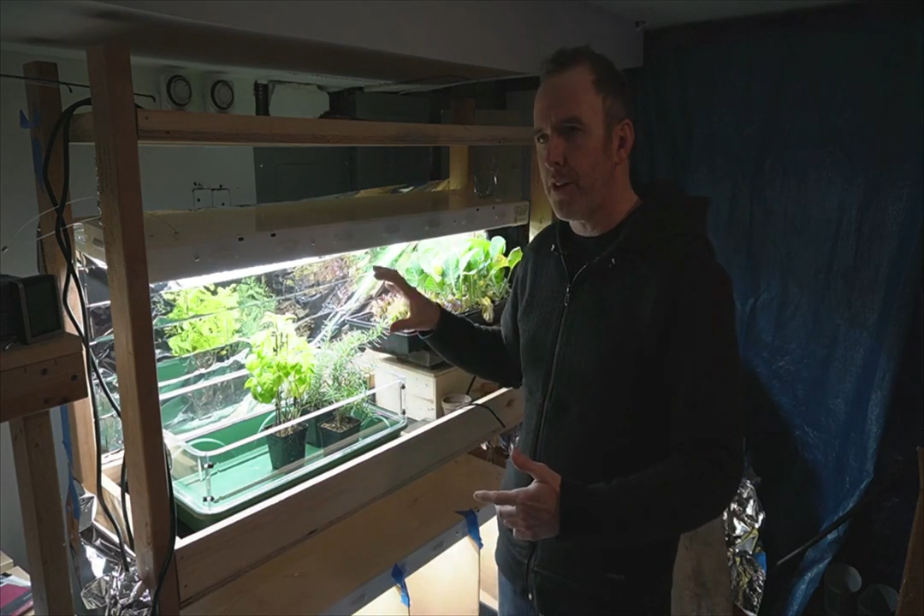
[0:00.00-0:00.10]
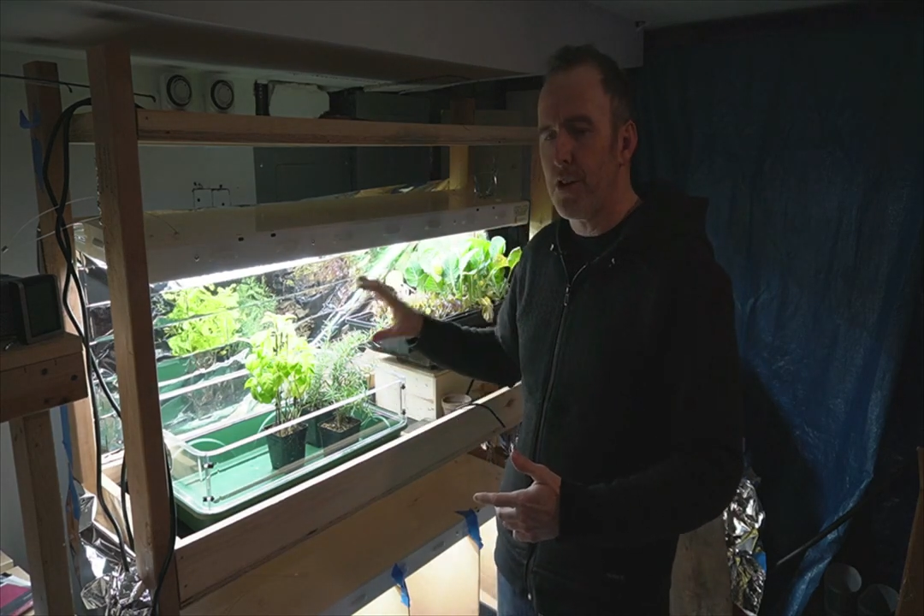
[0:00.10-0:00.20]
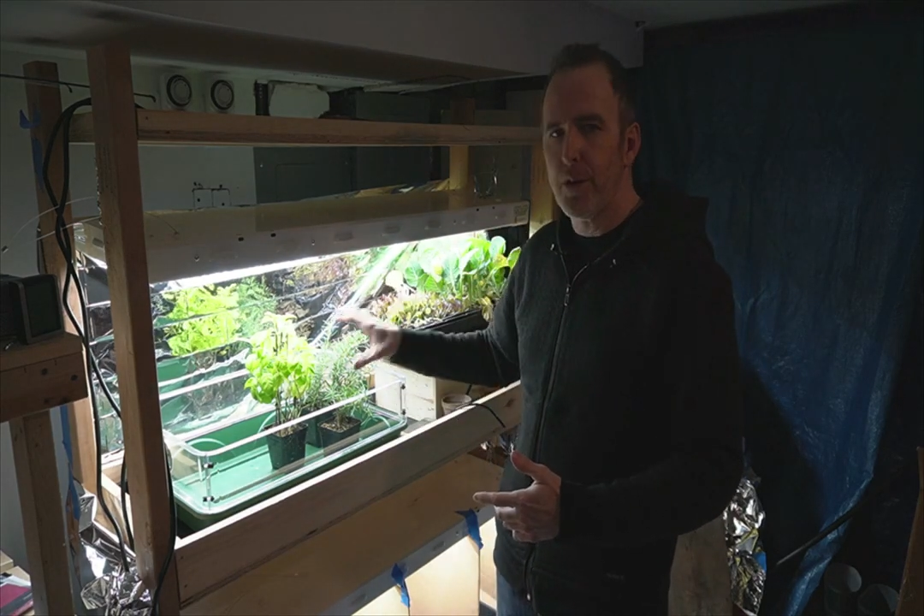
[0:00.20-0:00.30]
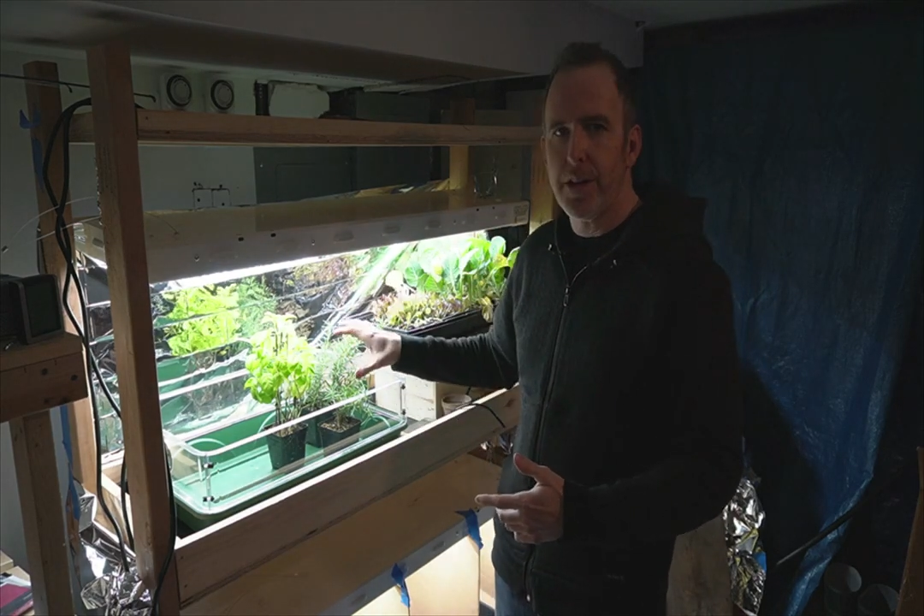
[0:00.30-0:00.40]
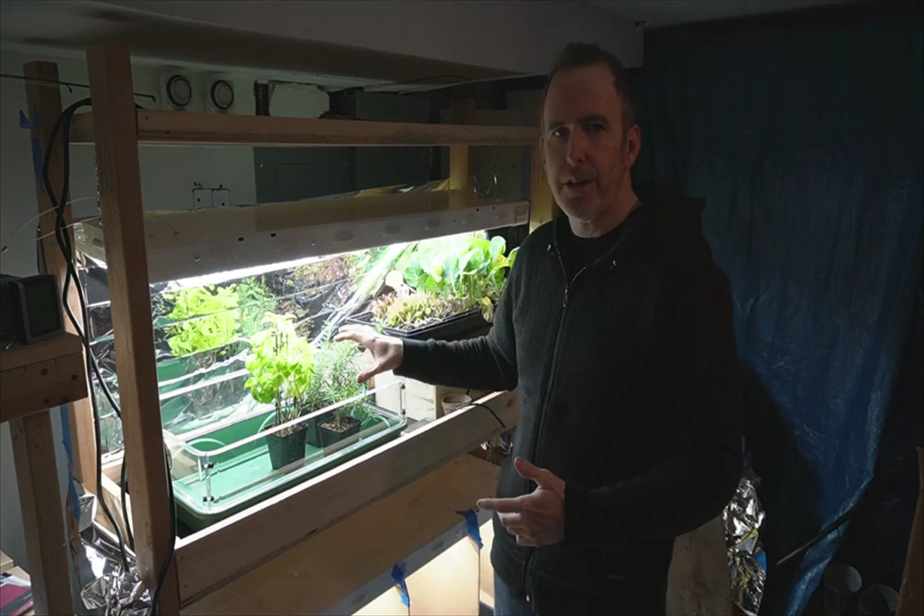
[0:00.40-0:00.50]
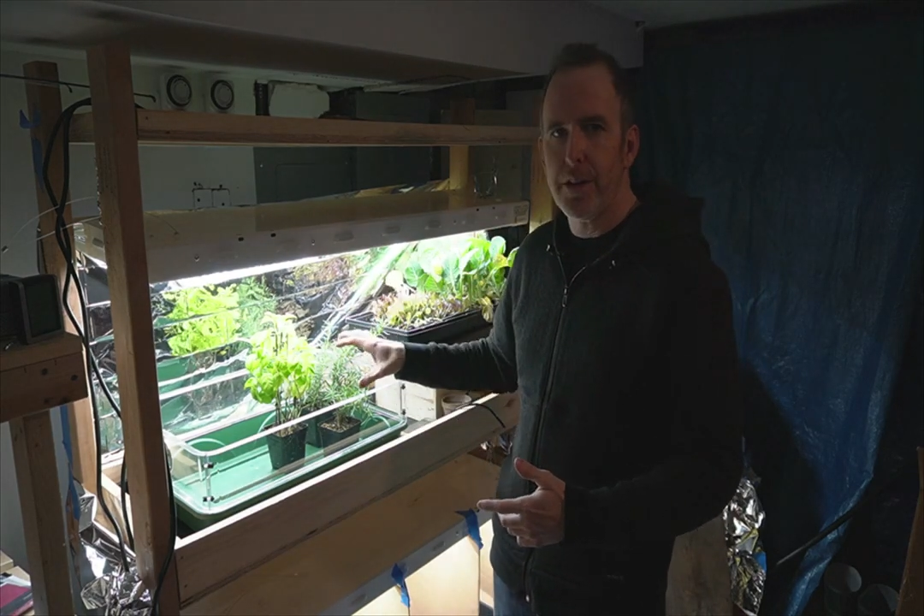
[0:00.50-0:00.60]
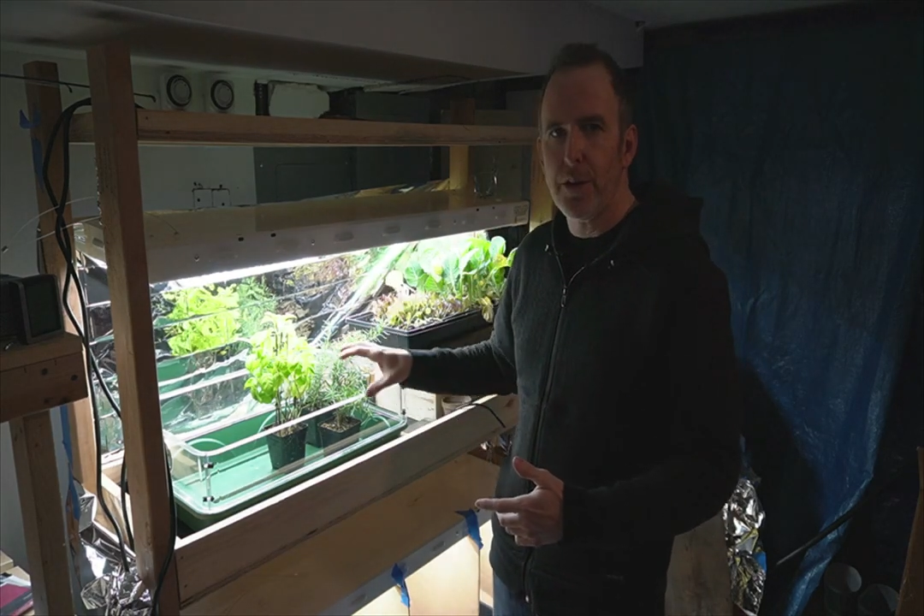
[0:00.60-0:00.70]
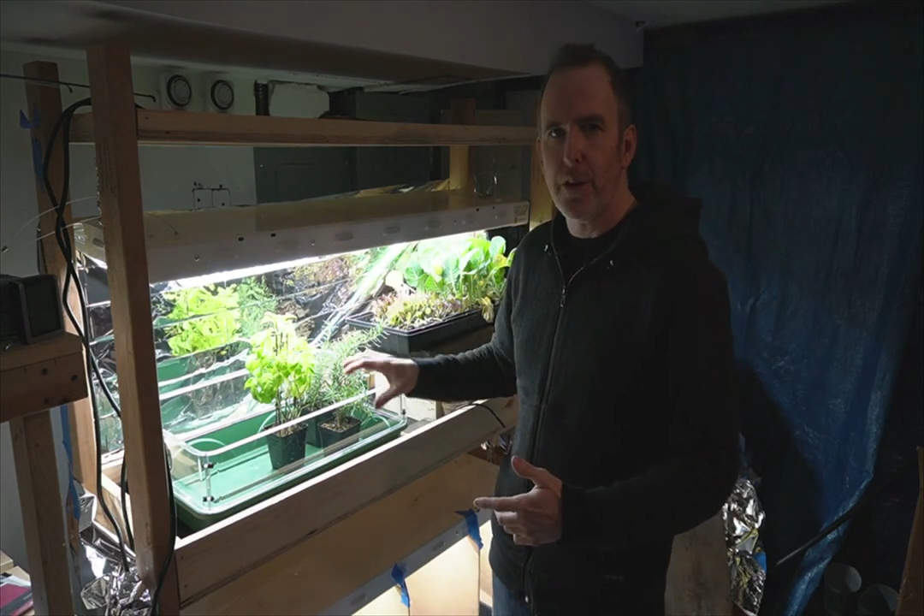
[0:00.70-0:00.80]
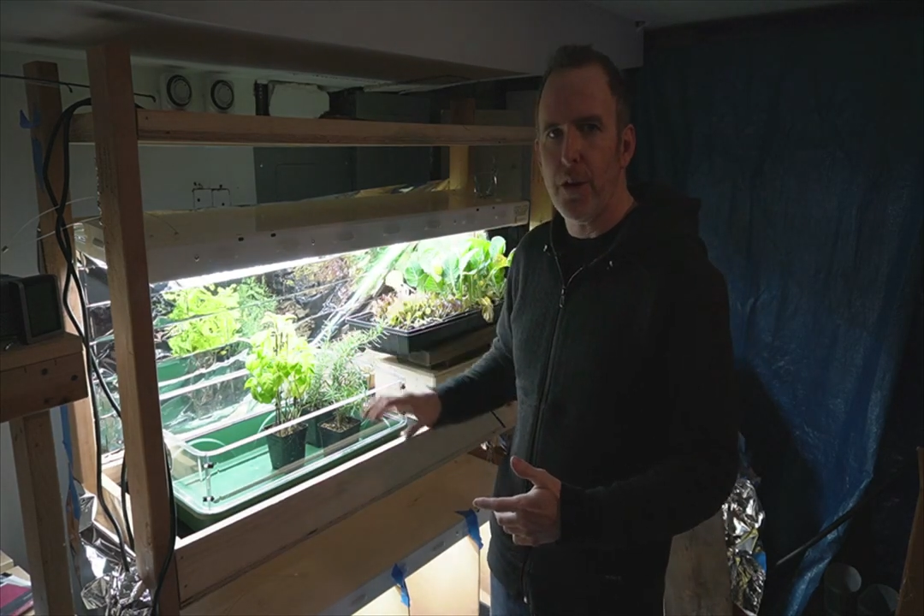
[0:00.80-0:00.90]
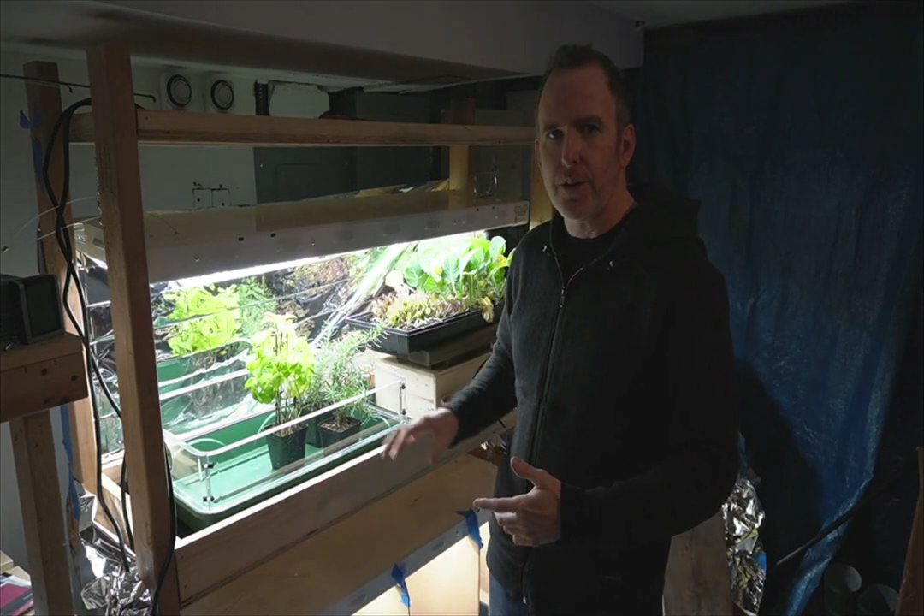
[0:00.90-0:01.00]
growing
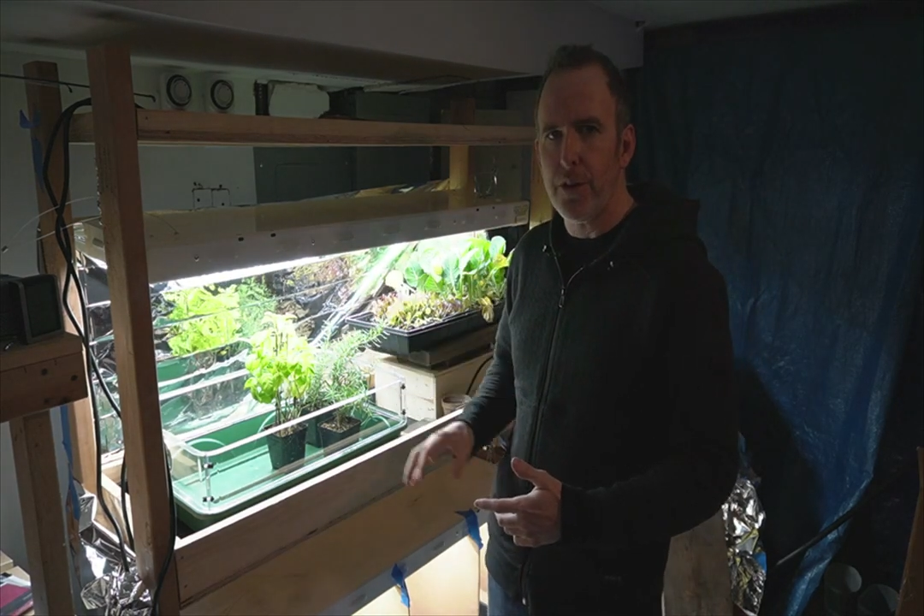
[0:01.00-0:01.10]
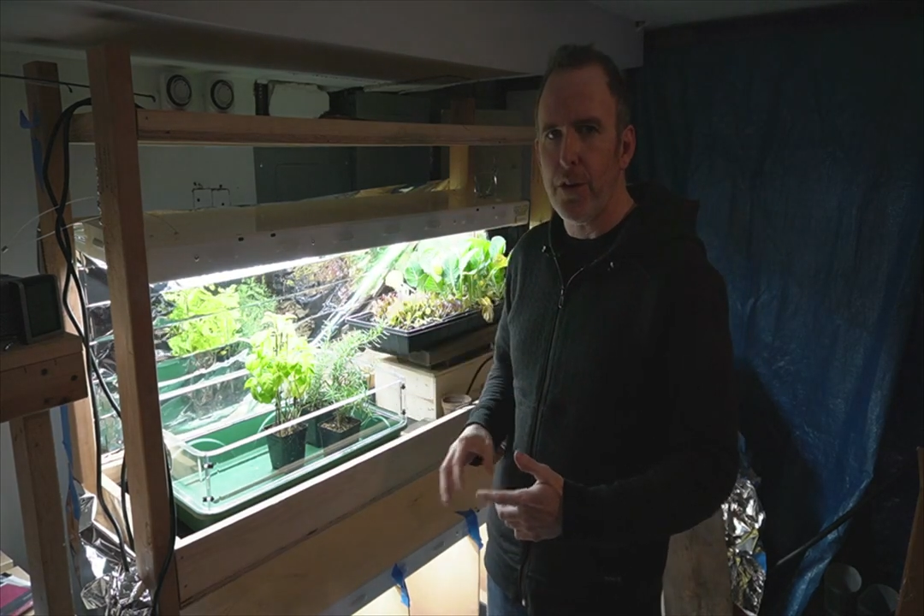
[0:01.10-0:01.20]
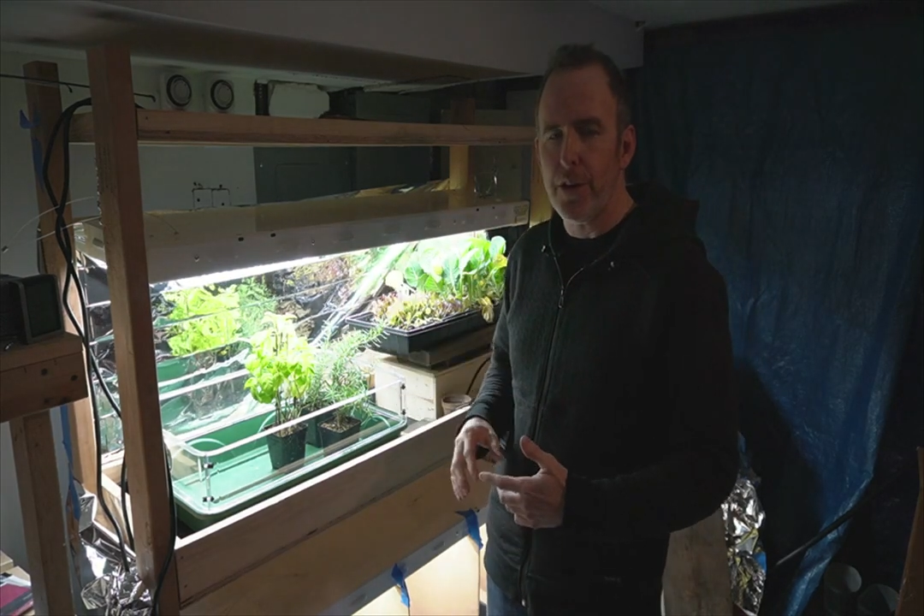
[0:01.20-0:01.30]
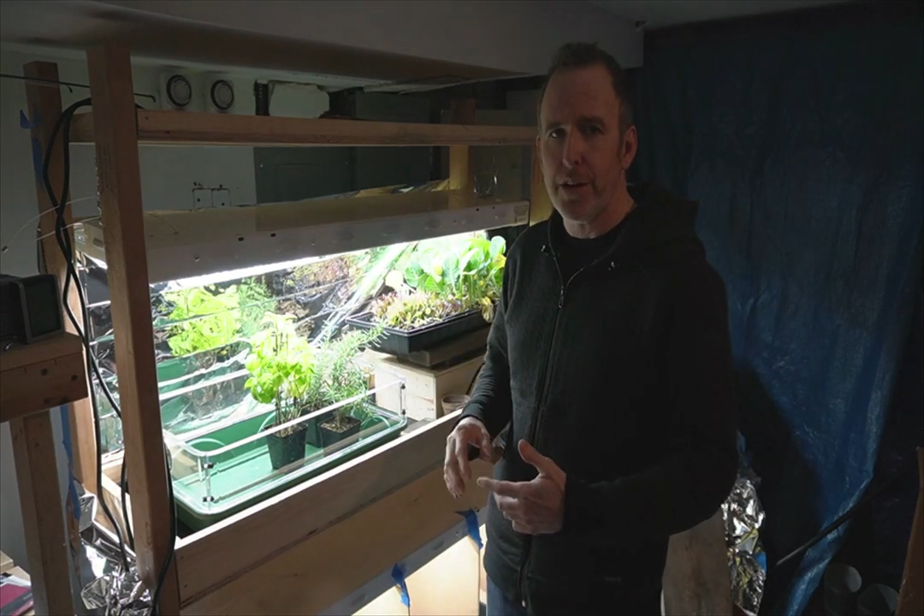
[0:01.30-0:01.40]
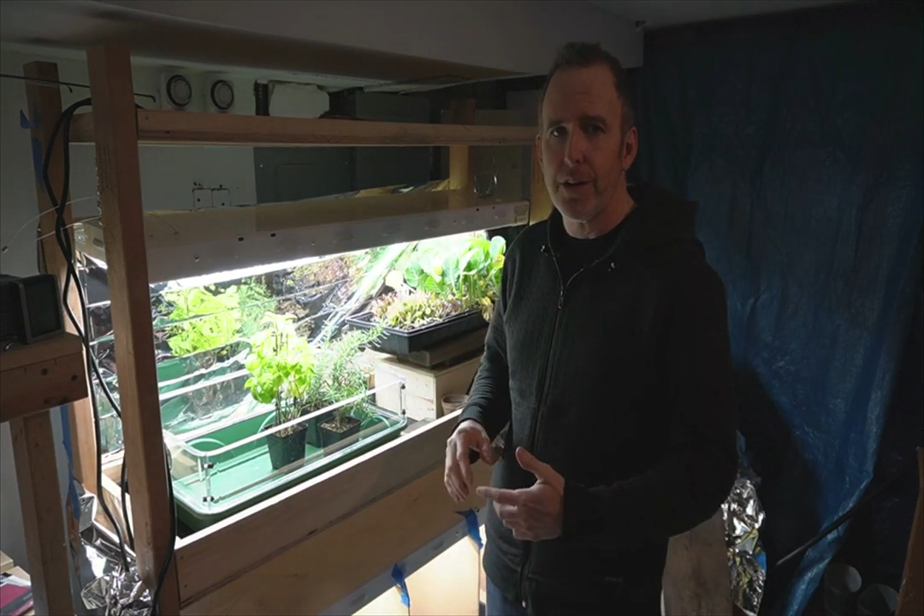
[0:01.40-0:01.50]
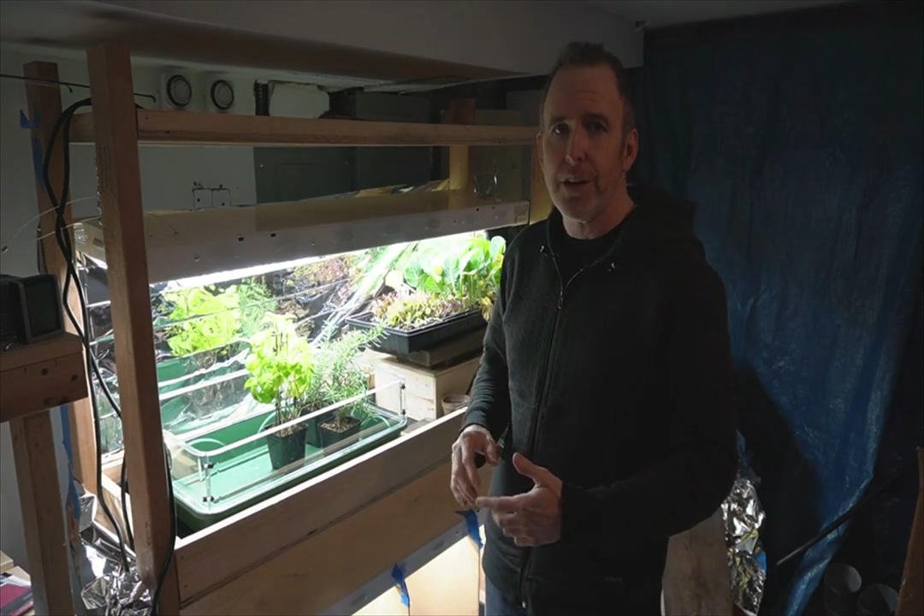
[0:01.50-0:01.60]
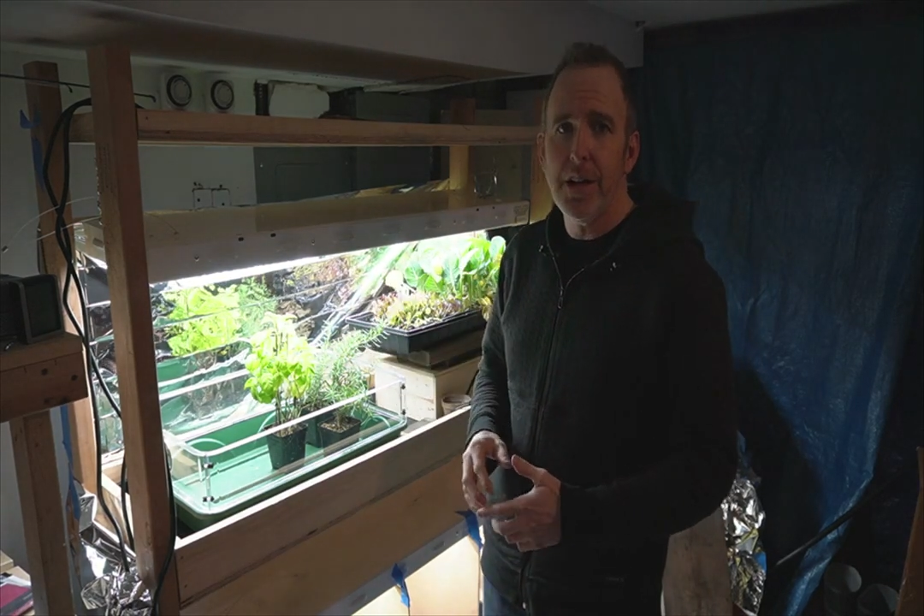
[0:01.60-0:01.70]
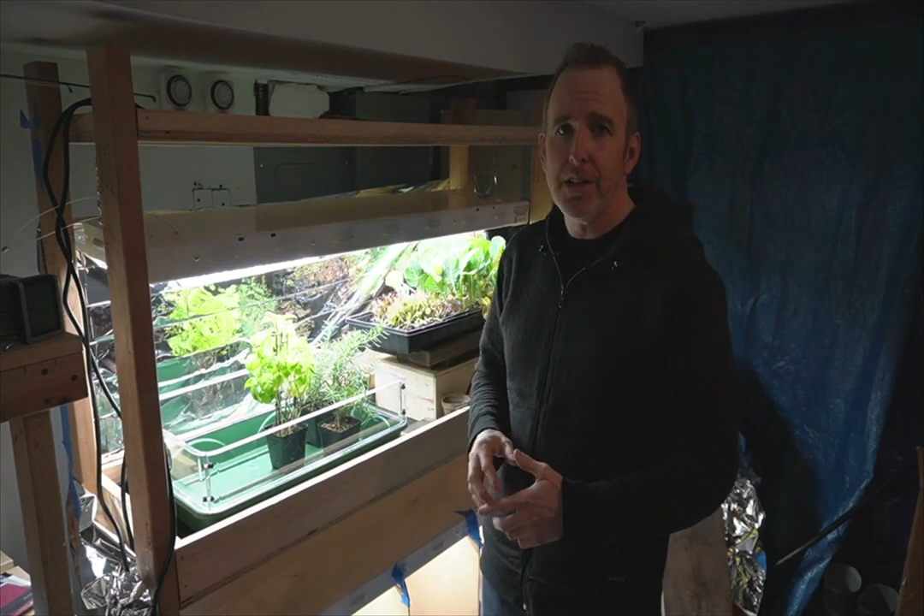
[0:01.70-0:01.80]
here all, all year.